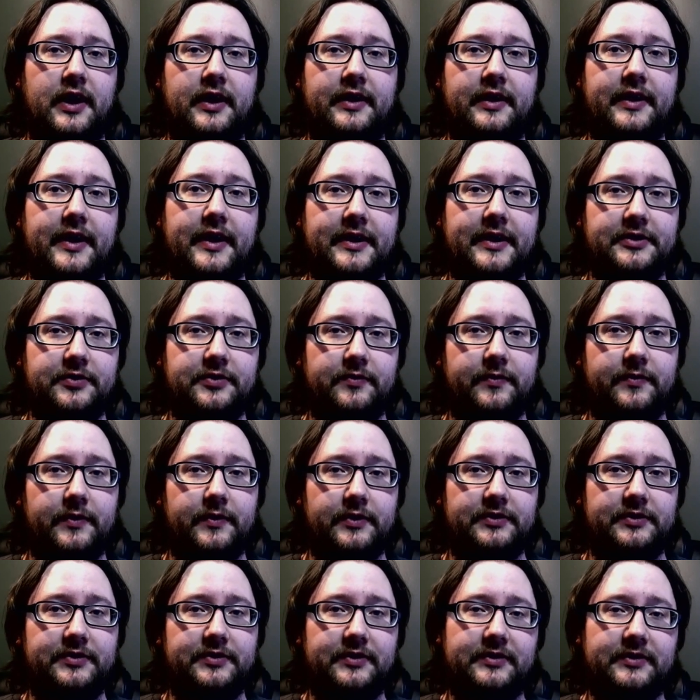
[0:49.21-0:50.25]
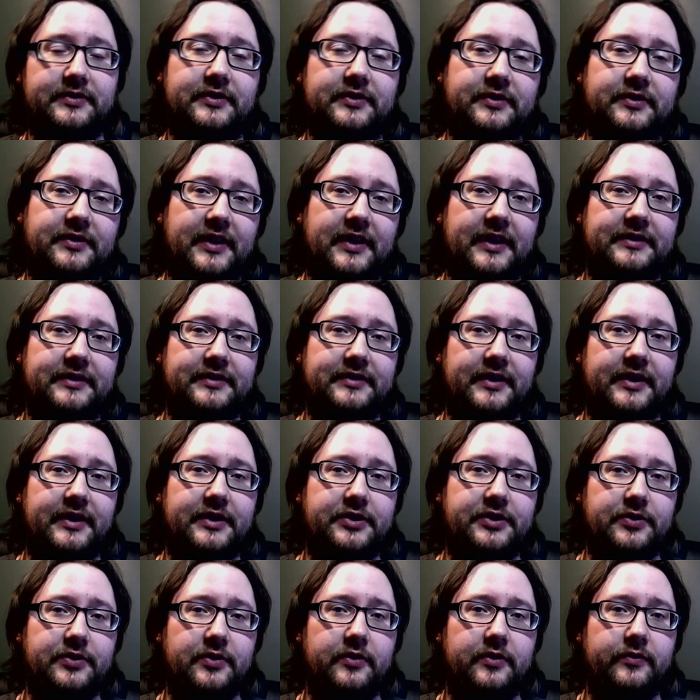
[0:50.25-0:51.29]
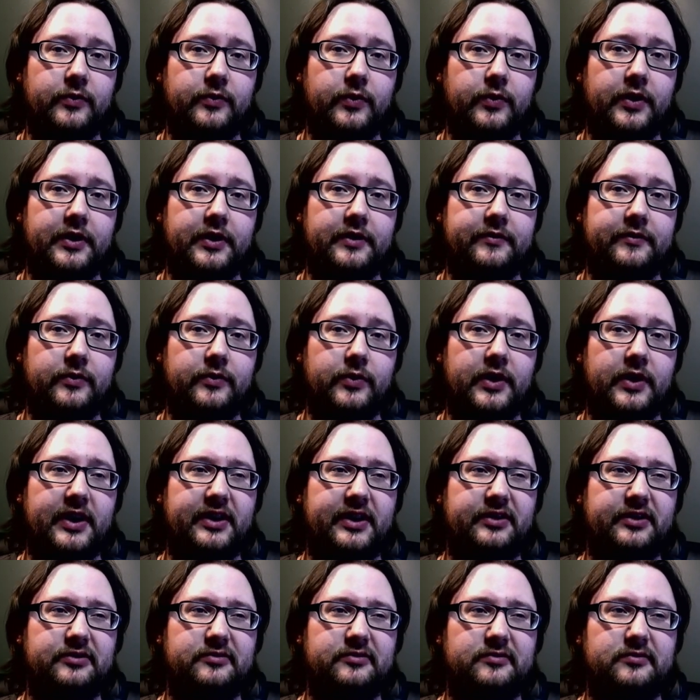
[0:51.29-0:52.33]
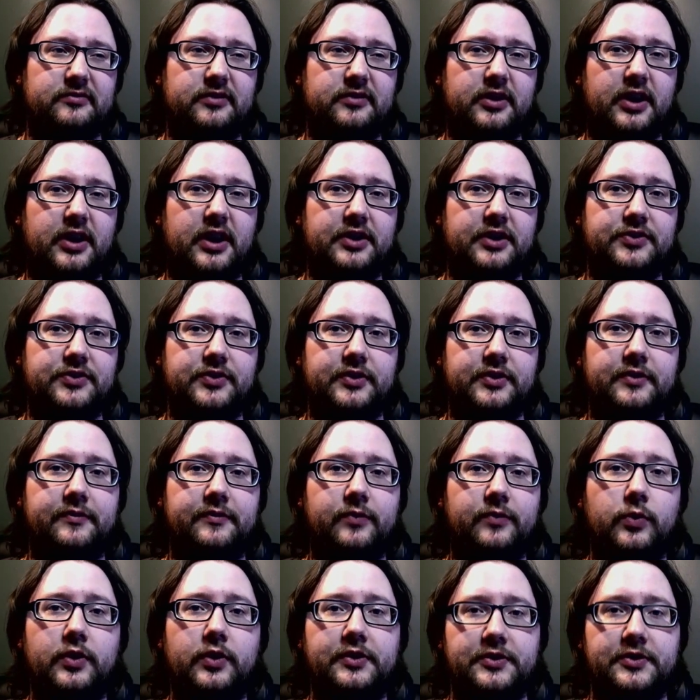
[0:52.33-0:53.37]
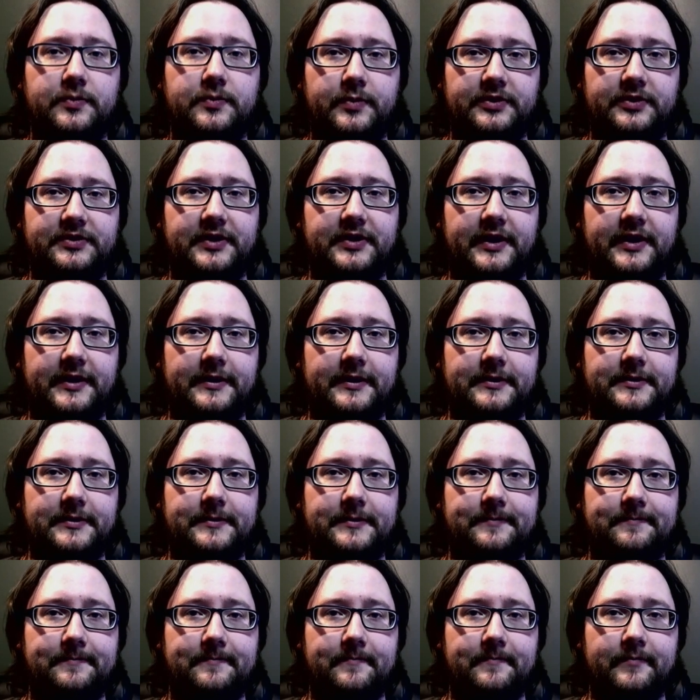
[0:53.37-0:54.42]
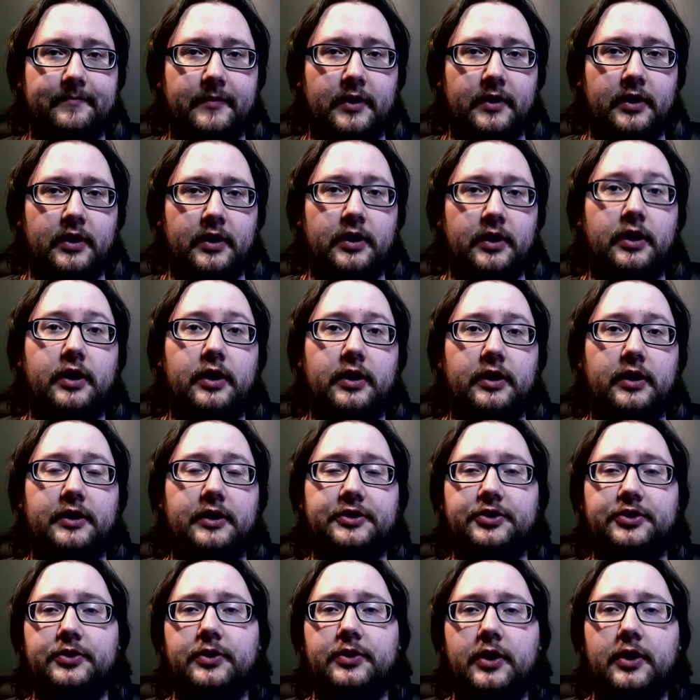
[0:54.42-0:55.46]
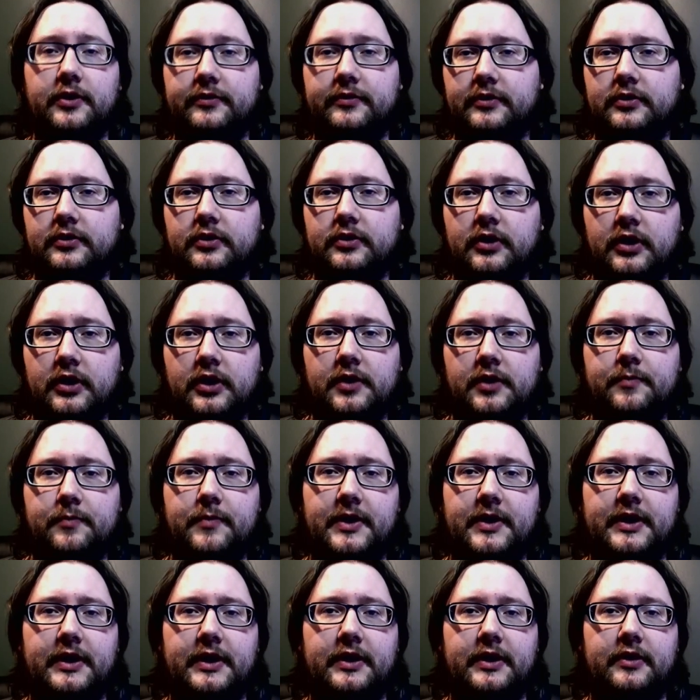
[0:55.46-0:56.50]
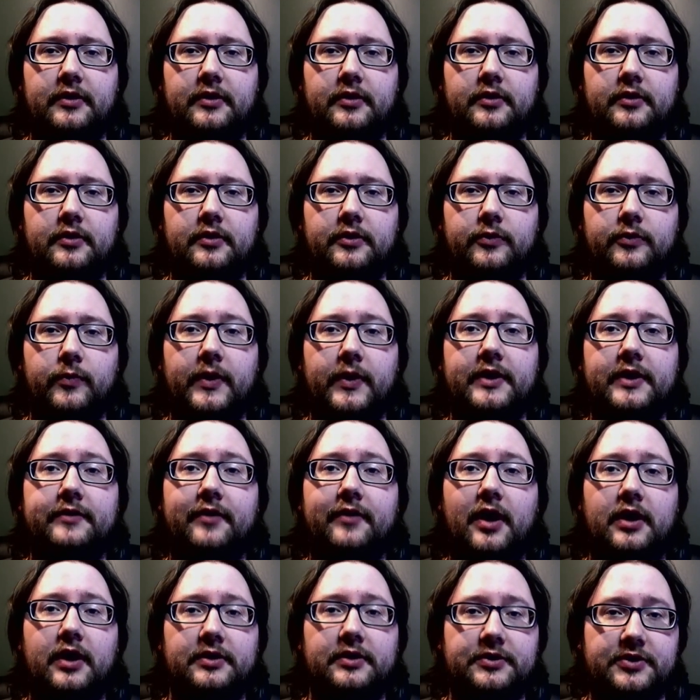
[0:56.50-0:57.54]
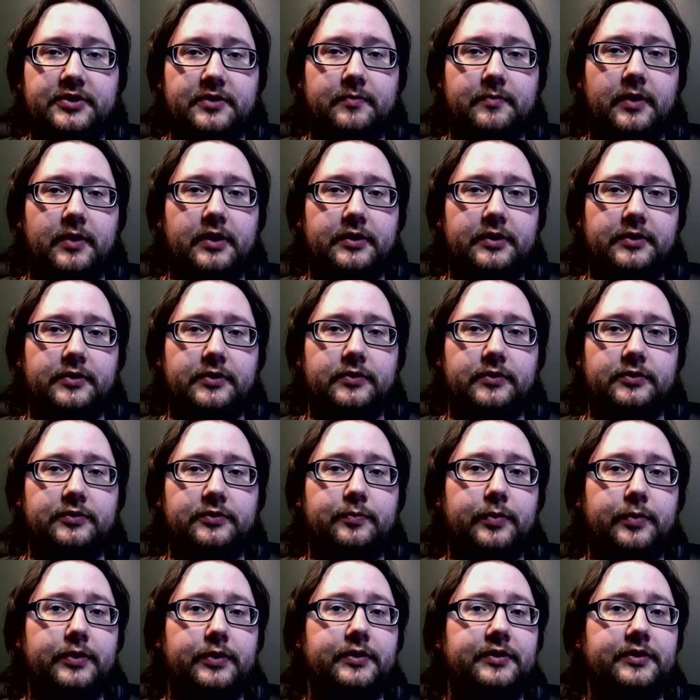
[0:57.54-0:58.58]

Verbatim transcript: Natural photosynthesis has a turnover rate of around 100 to 400 per second. A turnover meaning the rate of oxygen molecules per